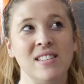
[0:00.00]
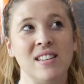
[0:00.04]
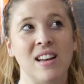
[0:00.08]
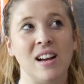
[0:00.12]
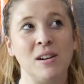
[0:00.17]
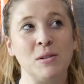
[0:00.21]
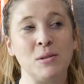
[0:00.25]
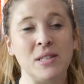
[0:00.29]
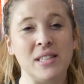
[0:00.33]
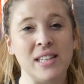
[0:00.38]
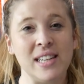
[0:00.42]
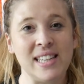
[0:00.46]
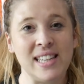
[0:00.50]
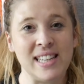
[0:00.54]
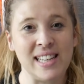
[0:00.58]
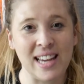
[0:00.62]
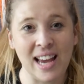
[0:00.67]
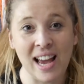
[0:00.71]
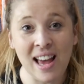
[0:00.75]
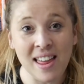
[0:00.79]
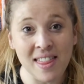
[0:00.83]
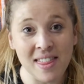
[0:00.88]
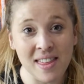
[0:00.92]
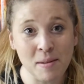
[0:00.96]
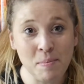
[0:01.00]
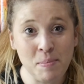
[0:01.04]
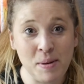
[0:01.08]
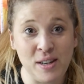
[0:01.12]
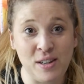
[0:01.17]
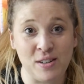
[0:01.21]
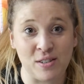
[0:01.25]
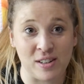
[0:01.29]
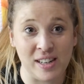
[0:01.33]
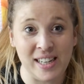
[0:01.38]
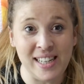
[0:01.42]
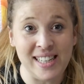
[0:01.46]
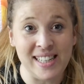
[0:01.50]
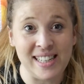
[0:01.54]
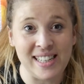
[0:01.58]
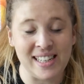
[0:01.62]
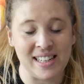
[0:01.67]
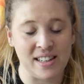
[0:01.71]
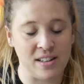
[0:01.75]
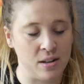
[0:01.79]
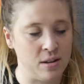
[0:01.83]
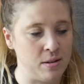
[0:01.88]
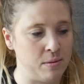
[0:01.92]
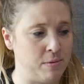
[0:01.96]
was like, yeah, that'd be great.
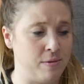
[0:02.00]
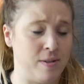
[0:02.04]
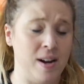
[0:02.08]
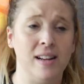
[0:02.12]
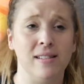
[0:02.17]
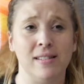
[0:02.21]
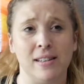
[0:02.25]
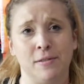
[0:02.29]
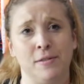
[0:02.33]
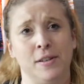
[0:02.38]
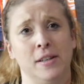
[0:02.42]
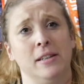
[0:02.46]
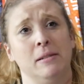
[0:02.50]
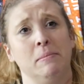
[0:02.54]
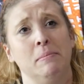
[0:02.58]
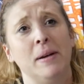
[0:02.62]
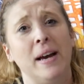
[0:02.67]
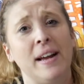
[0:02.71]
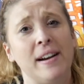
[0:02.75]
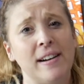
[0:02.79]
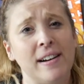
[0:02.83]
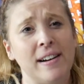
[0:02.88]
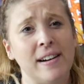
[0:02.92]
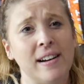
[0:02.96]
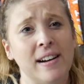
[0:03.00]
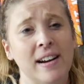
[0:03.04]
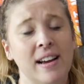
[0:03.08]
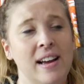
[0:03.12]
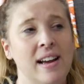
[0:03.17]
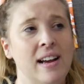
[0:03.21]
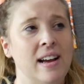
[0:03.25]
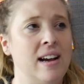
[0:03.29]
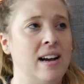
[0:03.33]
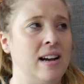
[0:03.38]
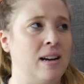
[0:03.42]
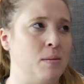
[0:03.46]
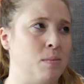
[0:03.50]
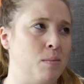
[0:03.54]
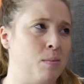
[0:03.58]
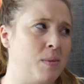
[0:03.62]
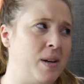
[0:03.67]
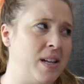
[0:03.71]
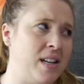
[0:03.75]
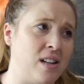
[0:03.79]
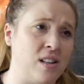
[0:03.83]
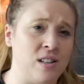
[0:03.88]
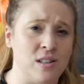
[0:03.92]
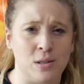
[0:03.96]
You know, I'm finally feeling better. I'm
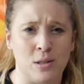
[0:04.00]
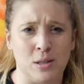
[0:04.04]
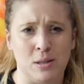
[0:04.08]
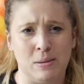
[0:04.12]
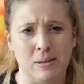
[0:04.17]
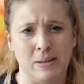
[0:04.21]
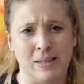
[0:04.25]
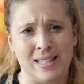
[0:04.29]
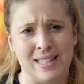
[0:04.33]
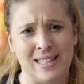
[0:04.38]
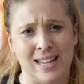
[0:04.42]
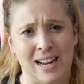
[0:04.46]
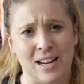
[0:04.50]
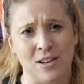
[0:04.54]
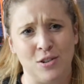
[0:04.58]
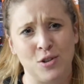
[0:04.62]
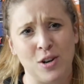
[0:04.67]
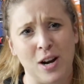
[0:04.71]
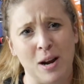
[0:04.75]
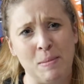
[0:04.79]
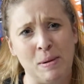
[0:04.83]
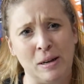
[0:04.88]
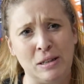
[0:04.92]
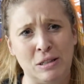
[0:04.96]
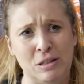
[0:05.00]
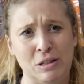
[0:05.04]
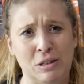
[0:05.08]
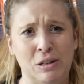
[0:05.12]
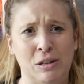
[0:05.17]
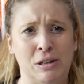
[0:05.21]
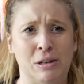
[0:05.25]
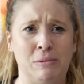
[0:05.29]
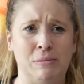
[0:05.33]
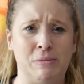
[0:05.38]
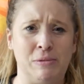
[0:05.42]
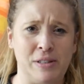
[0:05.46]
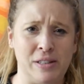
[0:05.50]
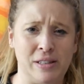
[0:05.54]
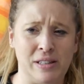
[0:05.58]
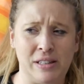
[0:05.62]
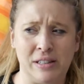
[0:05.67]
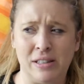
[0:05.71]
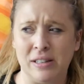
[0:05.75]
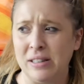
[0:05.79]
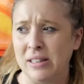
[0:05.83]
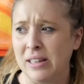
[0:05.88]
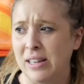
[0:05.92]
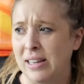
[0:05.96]
getting close to the second trimester. I'm
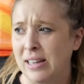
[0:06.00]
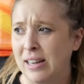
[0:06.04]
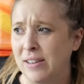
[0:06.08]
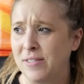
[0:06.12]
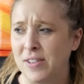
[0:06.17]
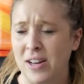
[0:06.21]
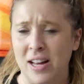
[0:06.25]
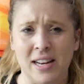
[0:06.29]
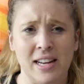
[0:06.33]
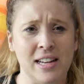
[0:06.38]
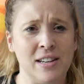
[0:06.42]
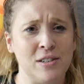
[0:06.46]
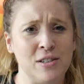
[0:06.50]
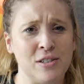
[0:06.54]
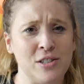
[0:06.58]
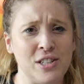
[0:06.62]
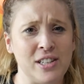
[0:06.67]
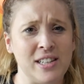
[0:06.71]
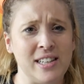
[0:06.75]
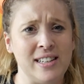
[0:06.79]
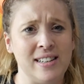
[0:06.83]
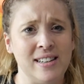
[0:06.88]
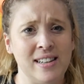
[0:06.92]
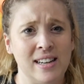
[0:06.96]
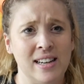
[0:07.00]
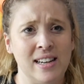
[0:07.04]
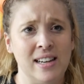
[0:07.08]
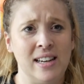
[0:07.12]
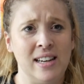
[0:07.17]
feeling like I've got energy.